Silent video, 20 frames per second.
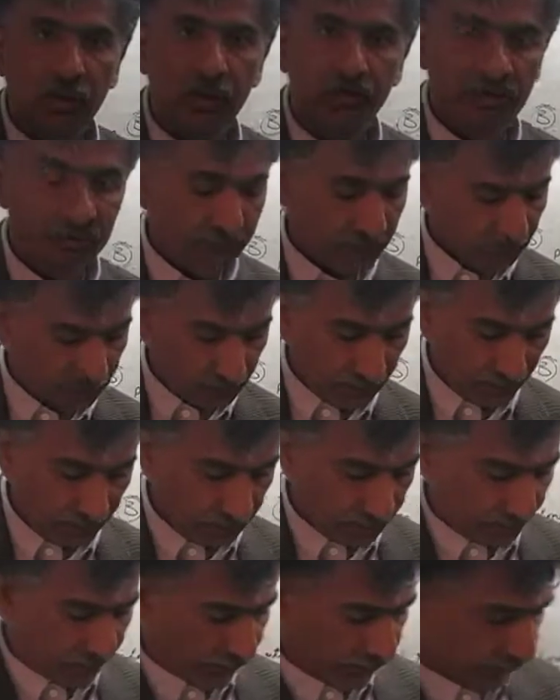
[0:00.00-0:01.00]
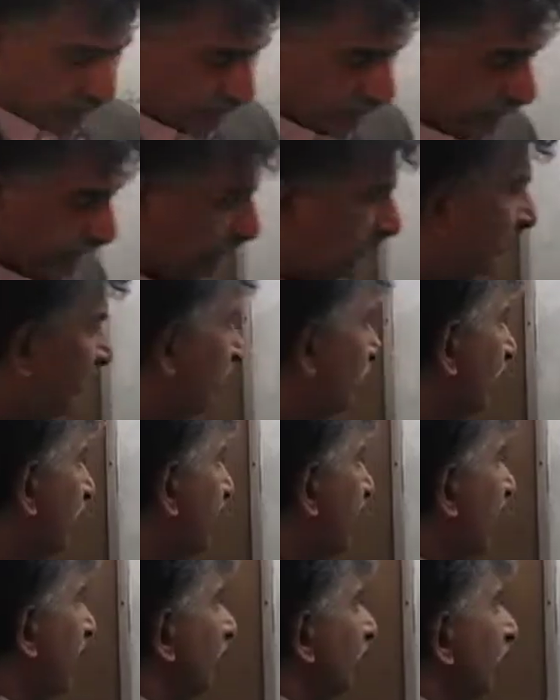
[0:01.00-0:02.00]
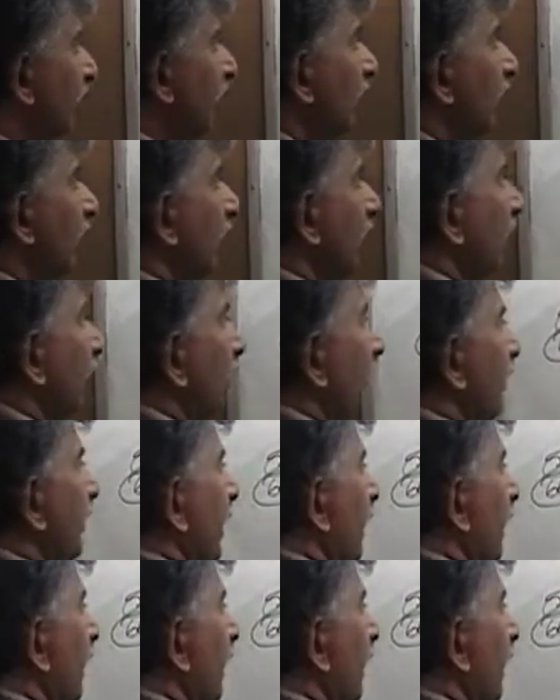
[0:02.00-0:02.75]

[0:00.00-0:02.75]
of the people got it right. Here's what we are told. We